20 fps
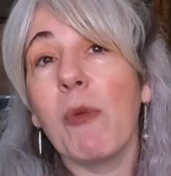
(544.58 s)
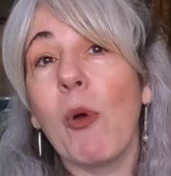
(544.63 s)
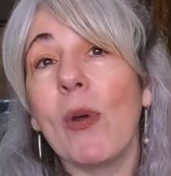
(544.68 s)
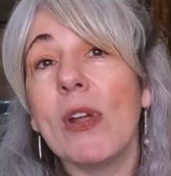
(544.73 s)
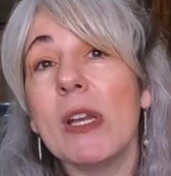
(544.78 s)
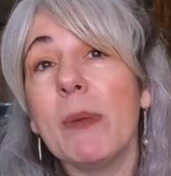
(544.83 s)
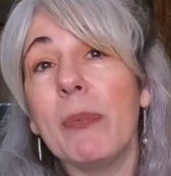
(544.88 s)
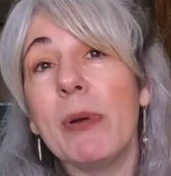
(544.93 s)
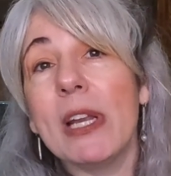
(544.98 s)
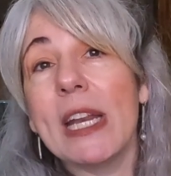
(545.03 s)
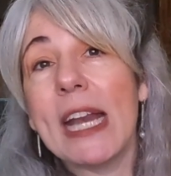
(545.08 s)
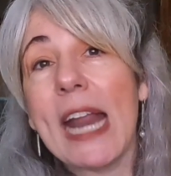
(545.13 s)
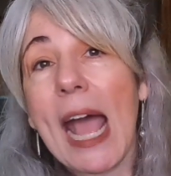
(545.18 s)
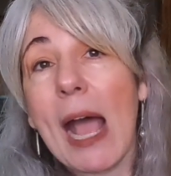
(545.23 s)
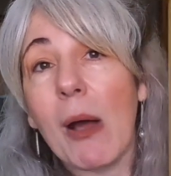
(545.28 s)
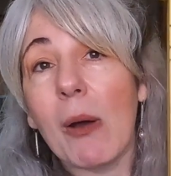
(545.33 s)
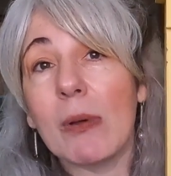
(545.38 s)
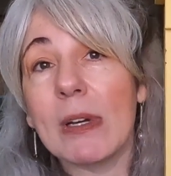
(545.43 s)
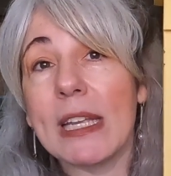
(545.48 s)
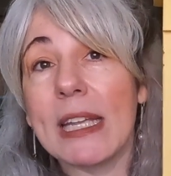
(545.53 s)
going to put it
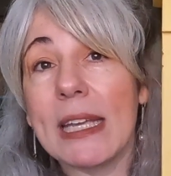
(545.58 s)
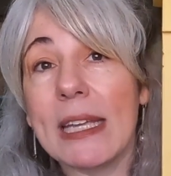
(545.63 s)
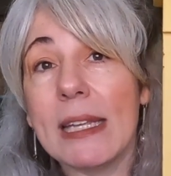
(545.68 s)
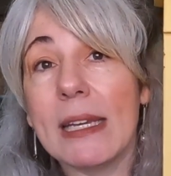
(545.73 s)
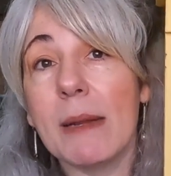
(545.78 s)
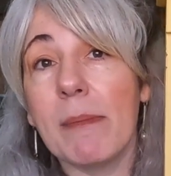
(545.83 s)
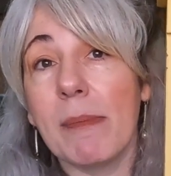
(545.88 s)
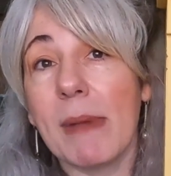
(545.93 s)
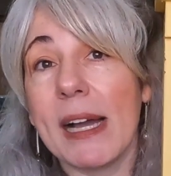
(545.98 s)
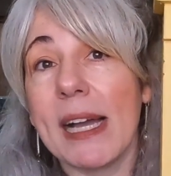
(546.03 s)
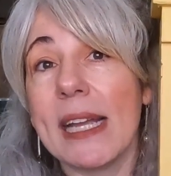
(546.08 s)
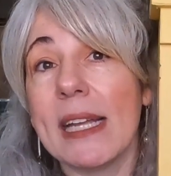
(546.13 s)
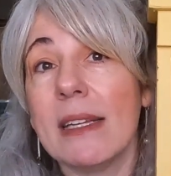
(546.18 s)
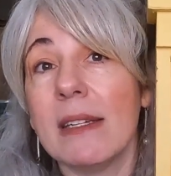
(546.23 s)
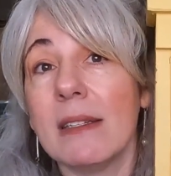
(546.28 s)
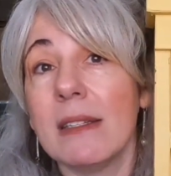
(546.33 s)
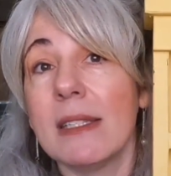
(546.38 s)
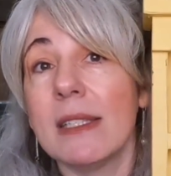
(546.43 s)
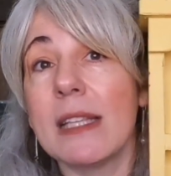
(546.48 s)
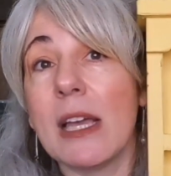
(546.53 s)
out in my
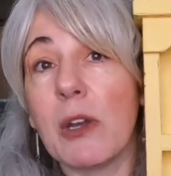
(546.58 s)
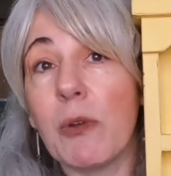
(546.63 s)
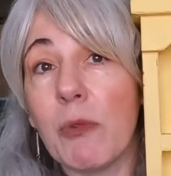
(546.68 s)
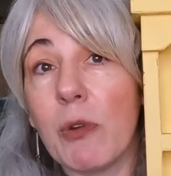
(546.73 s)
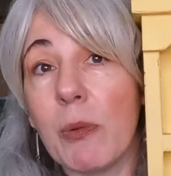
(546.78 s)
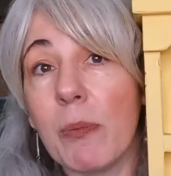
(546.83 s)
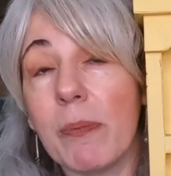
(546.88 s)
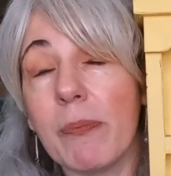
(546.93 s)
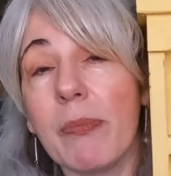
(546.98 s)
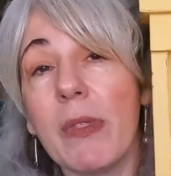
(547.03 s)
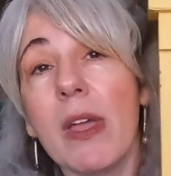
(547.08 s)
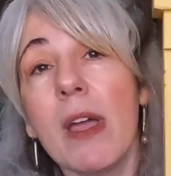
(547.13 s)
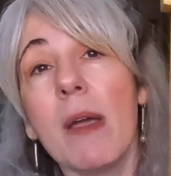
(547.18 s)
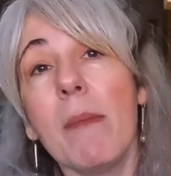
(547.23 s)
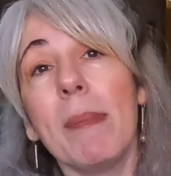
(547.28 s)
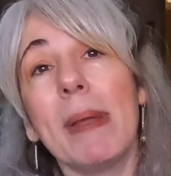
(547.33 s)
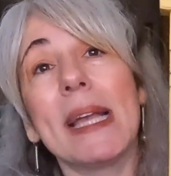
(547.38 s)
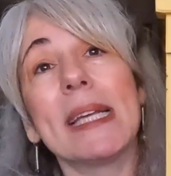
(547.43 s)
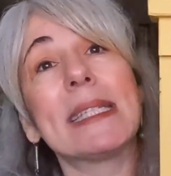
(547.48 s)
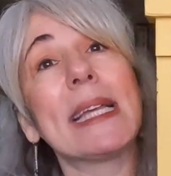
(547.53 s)
sunroom
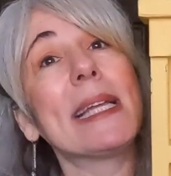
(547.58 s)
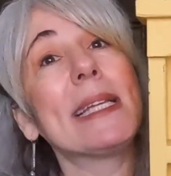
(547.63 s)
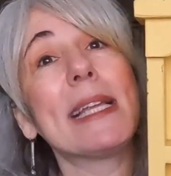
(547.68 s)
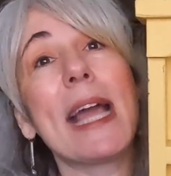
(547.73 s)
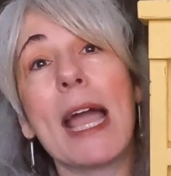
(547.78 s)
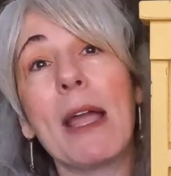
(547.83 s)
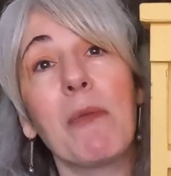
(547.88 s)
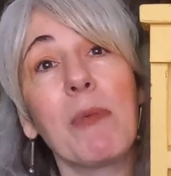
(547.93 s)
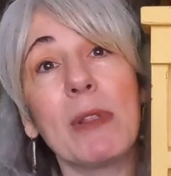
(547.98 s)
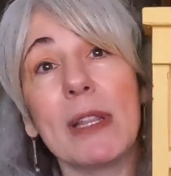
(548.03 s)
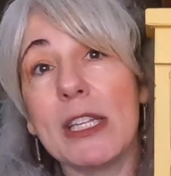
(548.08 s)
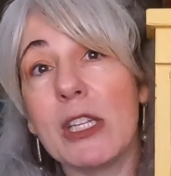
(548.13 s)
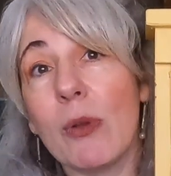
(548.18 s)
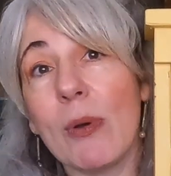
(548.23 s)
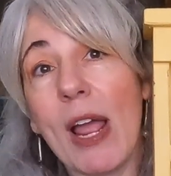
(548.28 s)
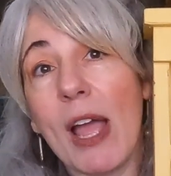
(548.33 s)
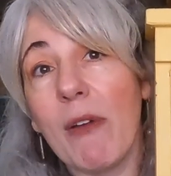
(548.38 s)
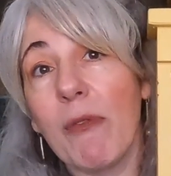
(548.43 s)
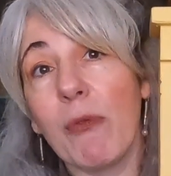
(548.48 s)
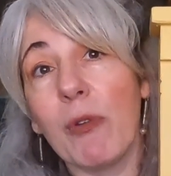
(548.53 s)
because I really
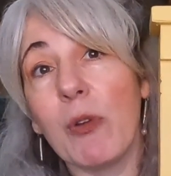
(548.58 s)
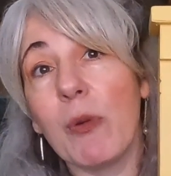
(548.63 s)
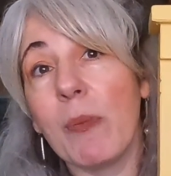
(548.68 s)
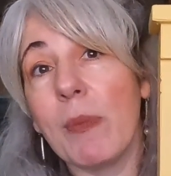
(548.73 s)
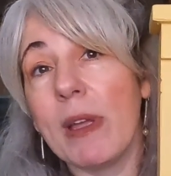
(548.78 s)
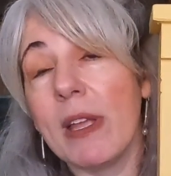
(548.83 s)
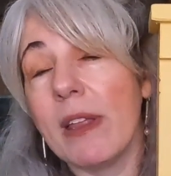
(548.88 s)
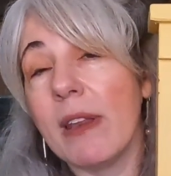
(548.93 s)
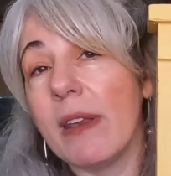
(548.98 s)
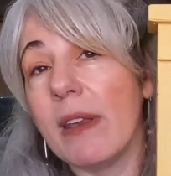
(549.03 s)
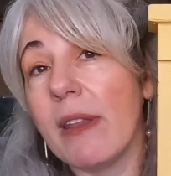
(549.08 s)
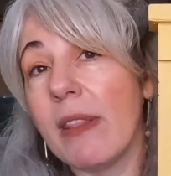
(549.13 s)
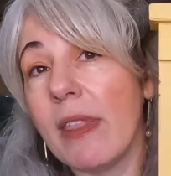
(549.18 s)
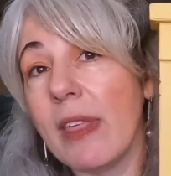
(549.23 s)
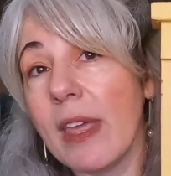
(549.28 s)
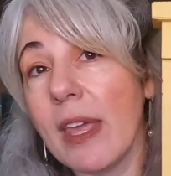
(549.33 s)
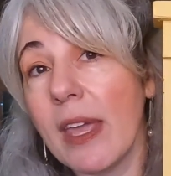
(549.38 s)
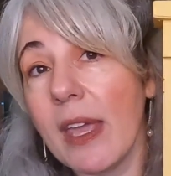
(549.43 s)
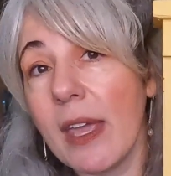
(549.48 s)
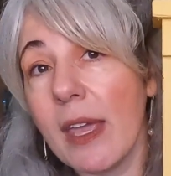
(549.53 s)
don't have room in
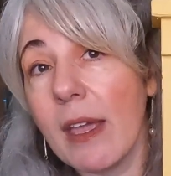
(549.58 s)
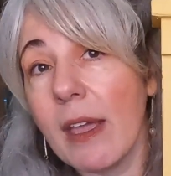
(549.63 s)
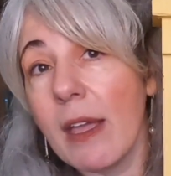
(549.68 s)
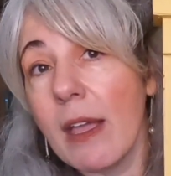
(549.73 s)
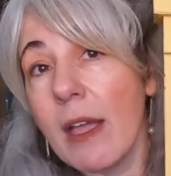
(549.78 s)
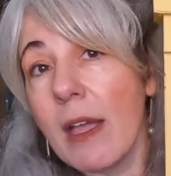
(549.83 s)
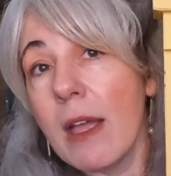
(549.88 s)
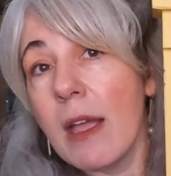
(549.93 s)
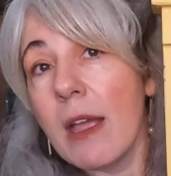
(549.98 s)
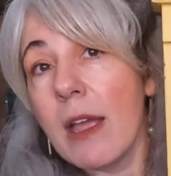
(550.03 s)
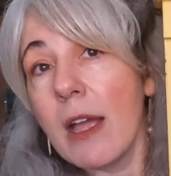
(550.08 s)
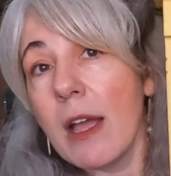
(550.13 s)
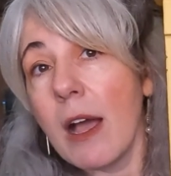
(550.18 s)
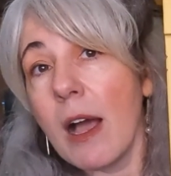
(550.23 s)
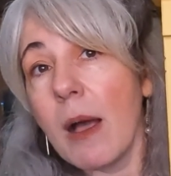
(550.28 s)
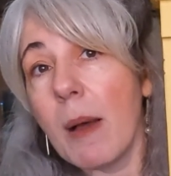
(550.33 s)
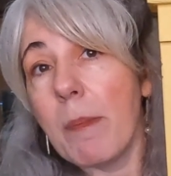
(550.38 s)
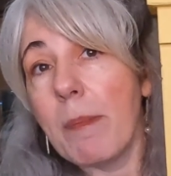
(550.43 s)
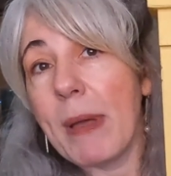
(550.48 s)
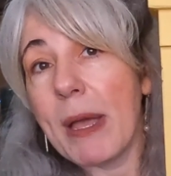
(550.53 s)
the
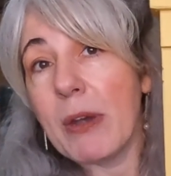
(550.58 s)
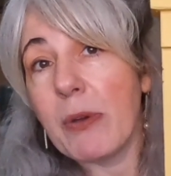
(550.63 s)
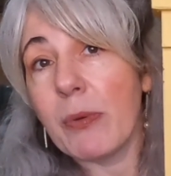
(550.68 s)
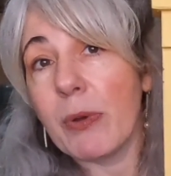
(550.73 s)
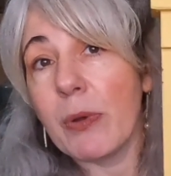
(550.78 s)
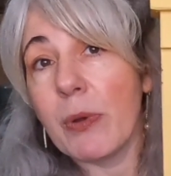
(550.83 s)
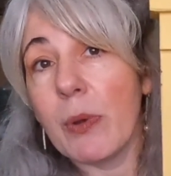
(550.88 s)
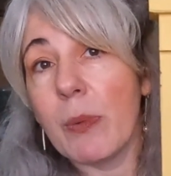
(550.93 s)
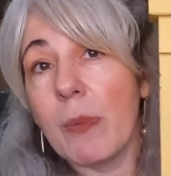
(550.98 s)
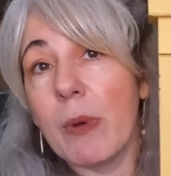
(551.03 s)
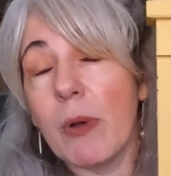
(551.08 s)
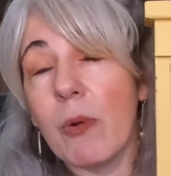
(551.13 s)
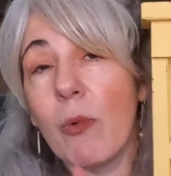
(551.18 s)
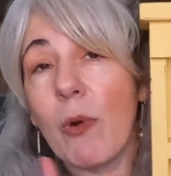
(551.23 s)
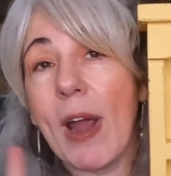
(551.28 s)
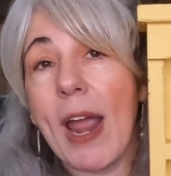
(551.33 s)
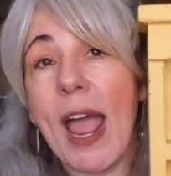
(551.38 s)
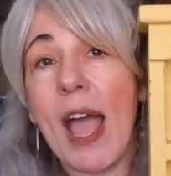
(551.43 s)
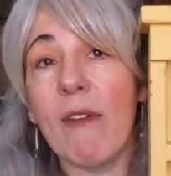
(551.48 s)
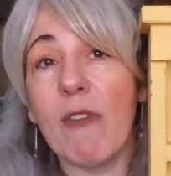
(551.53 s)
bedroom
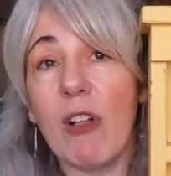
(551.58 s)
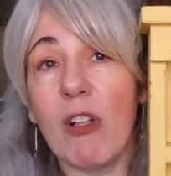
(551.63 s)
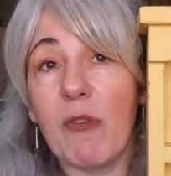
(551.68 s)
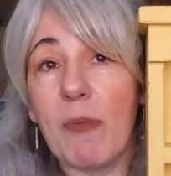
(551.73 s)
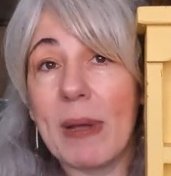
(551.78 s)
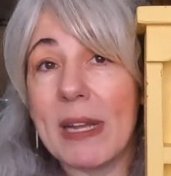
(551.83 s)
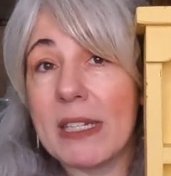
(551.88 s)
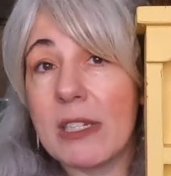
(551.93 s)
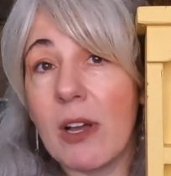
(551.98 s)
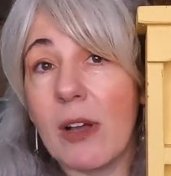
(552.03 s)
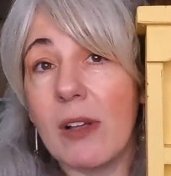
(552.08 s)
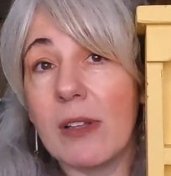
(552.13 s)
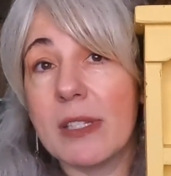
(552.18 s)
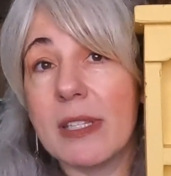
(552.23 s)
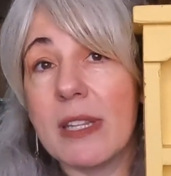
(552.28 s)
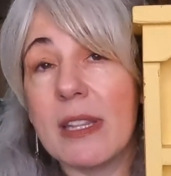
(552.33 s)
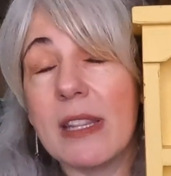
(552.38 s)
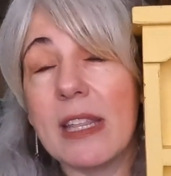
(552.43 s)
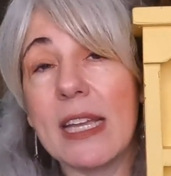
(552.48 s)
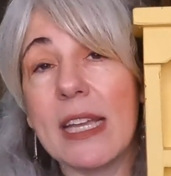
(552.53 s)
where I have all of my dolls
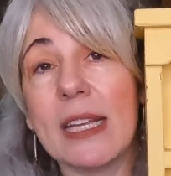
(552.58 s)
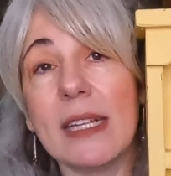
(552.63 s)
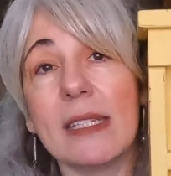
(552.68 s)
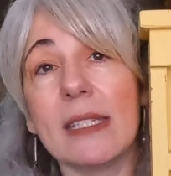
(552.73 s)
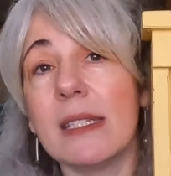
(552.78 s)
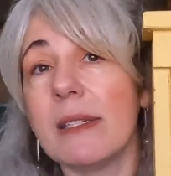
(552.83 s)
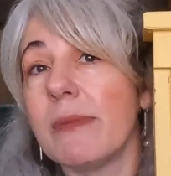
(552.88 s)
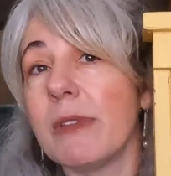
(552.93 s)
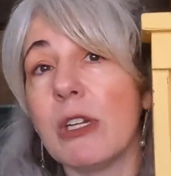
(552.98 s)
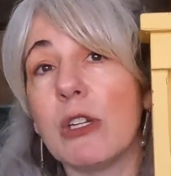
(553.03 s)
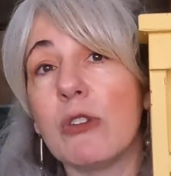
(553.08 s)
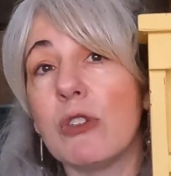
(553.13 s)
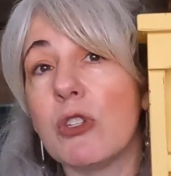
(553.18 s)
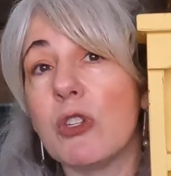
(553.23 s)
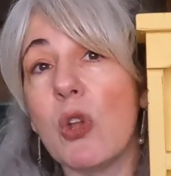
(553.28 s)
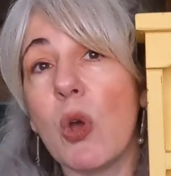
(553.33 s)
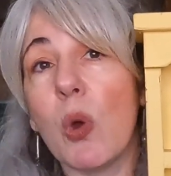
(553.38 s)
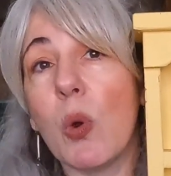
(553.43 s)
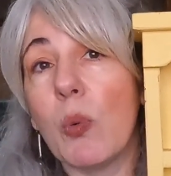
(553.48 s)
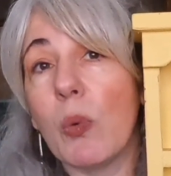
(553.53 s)
and things. There's
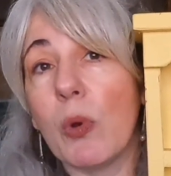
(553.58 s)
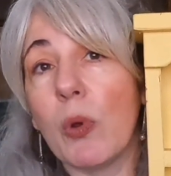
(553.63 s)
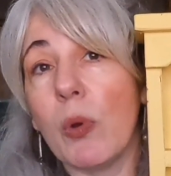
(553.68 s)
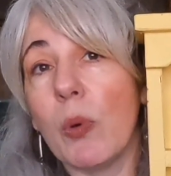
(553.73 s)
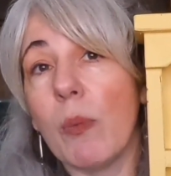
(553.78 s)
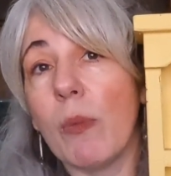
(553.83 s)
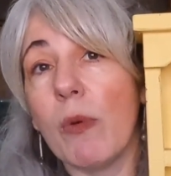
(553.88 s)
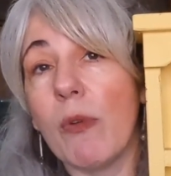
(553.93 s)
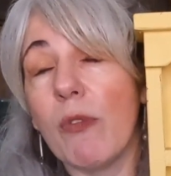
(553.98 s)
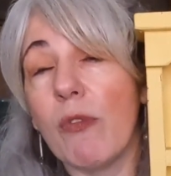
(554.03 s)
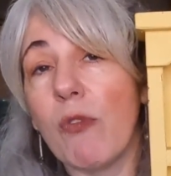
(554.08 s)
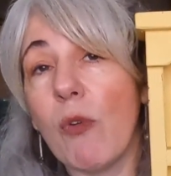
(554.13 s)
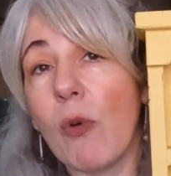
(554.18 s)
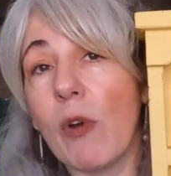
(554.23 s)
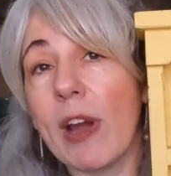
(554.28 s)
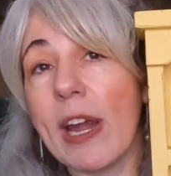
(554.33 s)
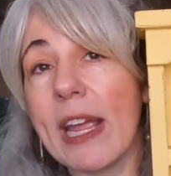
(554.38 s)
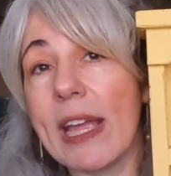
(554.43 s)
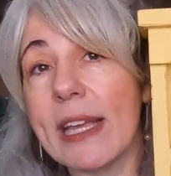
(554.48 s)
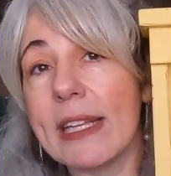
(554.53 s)
no room
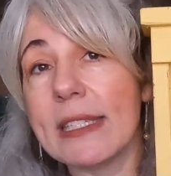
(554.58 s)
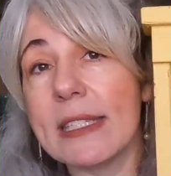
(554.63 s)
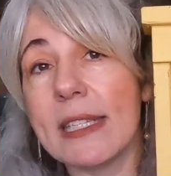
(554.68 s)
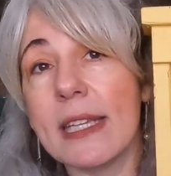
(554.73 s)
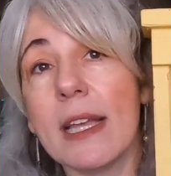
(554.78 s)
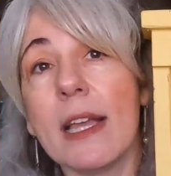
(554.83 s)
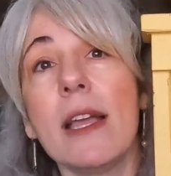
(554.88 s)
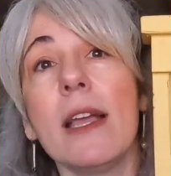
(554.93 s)
for it.